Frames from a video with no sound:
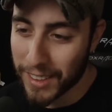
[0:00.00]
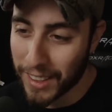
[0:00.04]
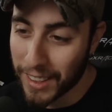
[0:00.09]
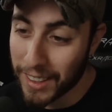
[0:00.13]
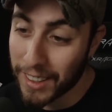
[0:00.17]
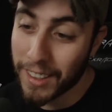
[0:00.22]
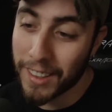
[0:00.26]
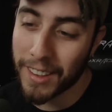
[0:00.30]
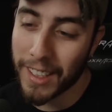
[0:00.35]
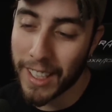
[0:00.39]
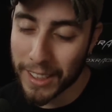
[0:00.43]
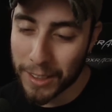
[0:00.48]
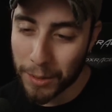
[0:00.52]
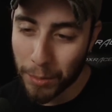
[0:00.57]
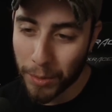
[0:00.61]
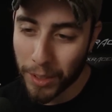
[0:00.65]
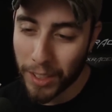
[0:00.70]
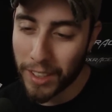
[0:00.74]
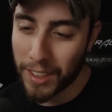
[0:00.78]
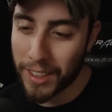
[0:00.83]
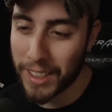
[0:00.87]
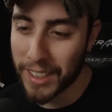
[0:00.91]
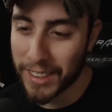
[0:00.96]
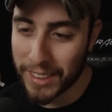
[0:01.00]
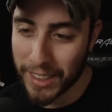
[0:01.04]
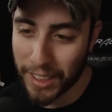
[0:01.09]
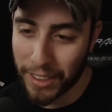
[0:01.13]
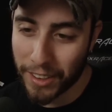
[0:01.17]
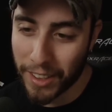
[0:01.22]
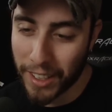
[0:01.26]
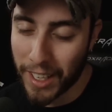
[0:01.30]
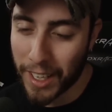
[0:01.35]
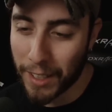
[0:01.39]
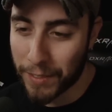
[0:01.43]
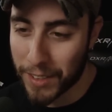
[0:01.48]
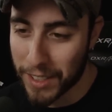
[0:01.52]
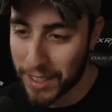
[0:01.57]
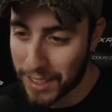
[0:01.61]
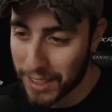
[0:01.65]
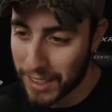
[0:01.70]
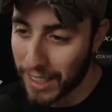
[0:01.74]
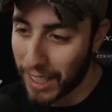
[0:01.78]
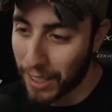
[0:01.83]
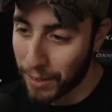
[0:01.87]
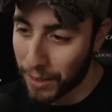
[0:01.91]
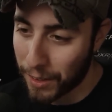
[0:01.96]
And that's one of the things that you're gonna have to sit
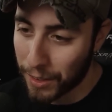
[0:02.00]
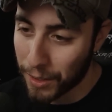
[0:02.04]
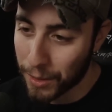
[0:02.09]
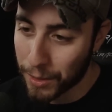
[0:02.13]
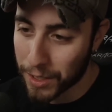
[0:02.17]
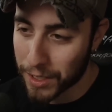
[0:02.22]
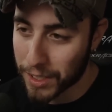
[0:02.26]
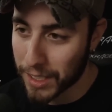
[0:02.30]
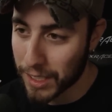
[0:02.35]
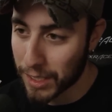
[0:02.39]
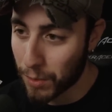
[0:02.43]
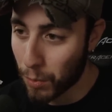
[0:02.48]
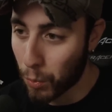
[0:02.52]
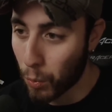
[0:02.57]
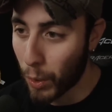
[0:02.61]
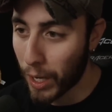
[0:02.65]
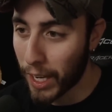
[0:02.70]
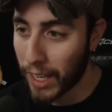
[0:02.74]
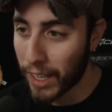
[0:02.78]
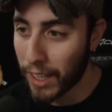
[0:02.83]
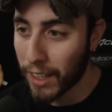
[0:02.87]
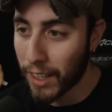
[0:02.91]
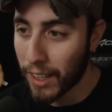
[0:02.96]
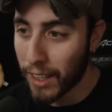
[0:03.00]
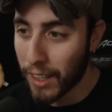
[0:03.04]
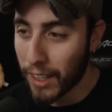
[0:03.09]
down and do is weigh